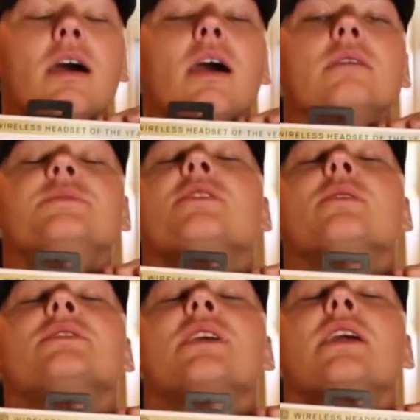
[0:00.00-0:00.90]
I'm so
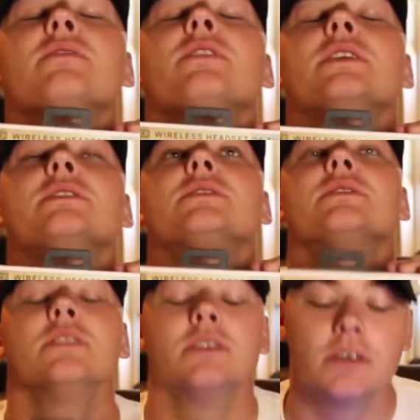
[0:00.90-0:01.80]
excited for this.
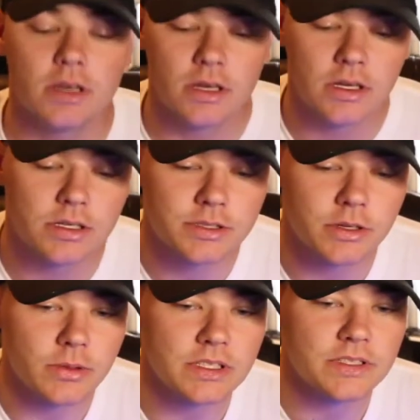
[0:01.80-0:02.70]

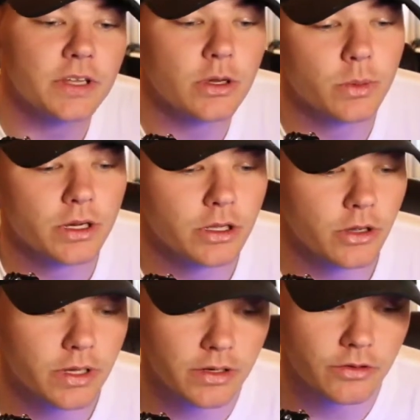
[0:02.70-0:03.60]
So in this video, we're gonna
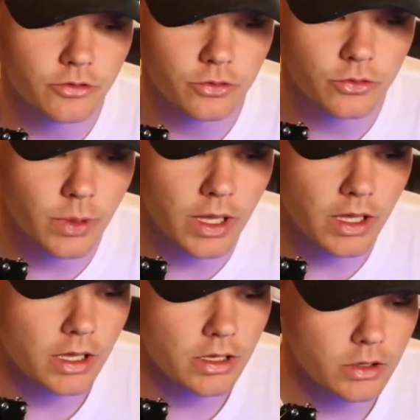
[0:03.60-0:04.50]
go ahead and do
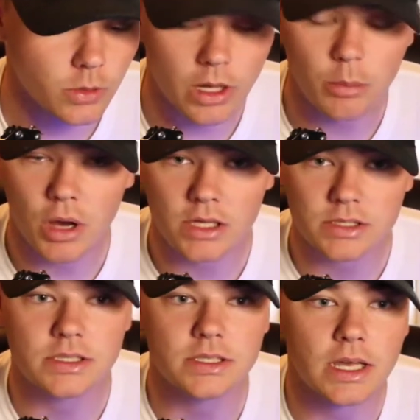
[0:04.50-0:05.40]
a quick
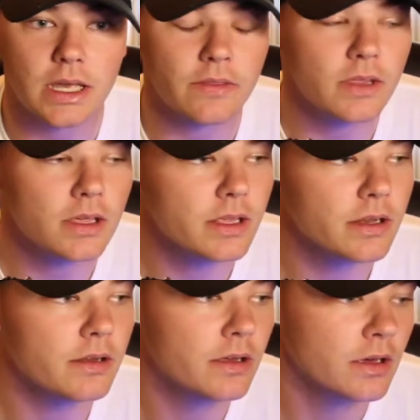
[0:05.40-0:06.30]
unboxing and
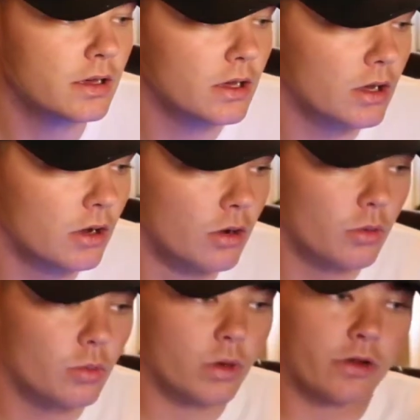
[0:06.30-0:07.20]
then
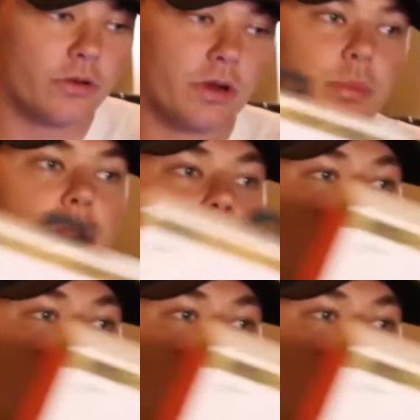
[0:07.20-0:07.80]
we're going to plug